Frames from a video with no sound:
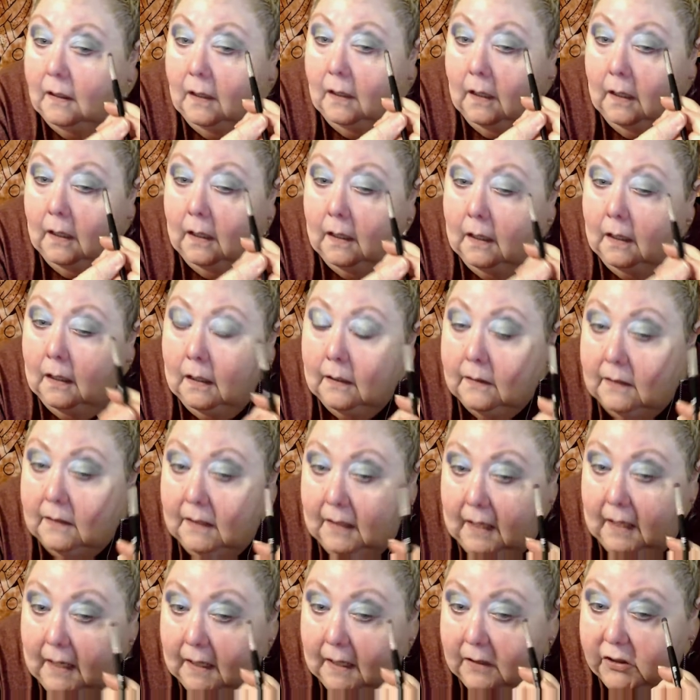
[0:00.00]
the
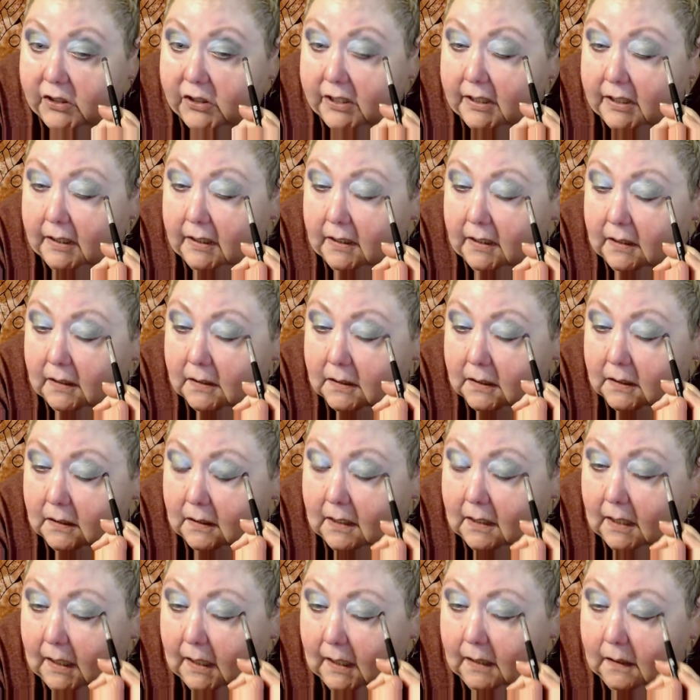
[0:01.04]
edges and kind
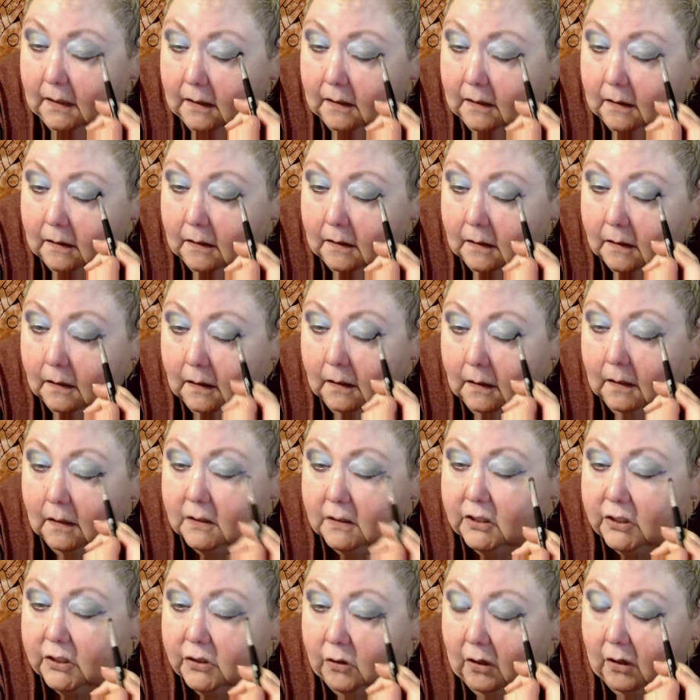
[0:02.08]
of
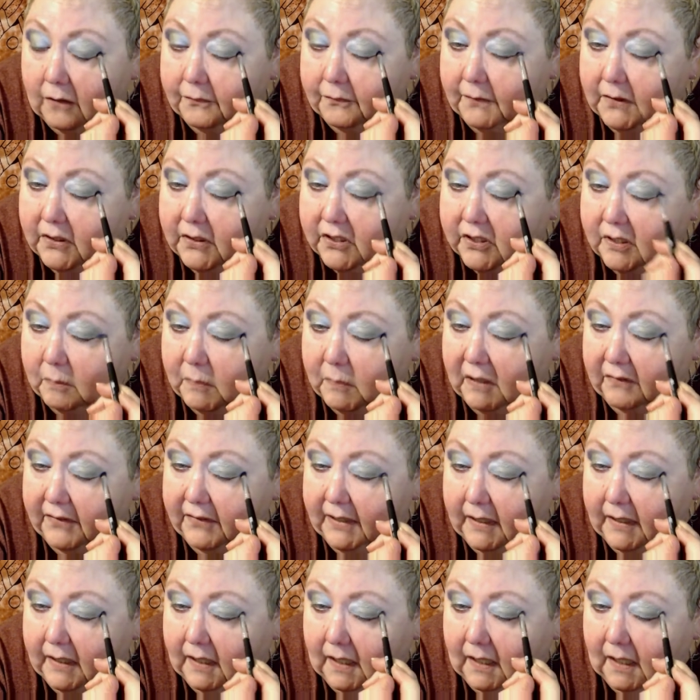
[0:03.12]
soften some of it
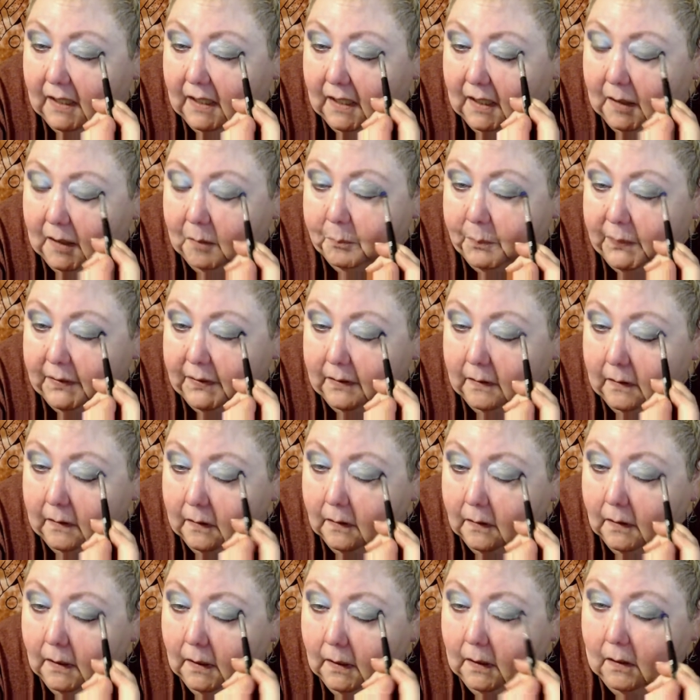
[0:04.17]
up and
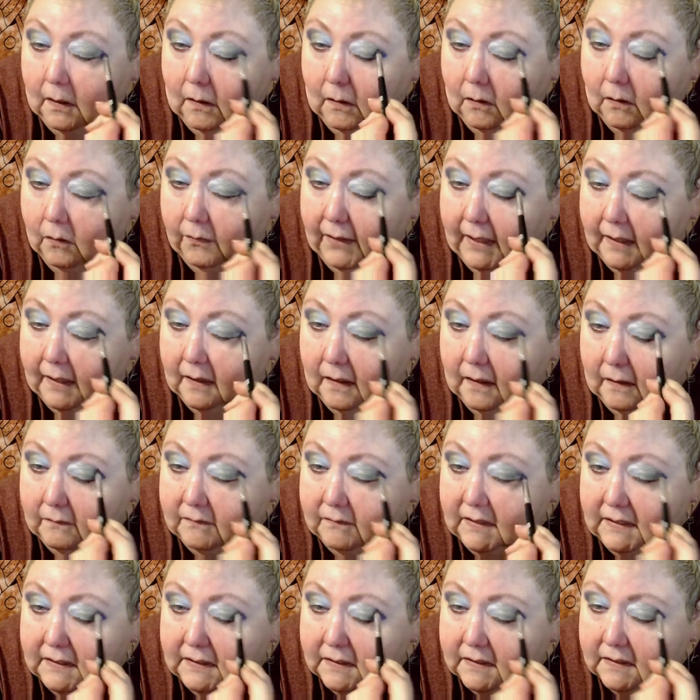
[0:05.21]
all that lovely
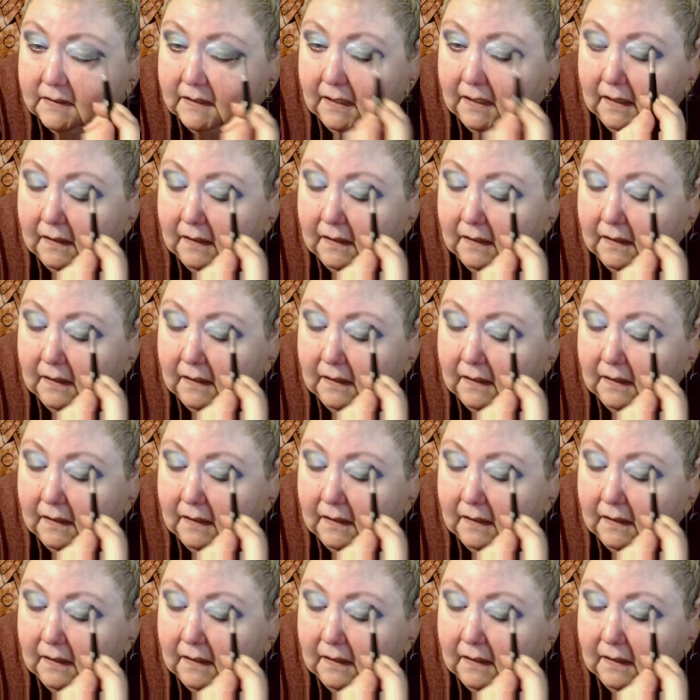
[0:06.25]
stuff.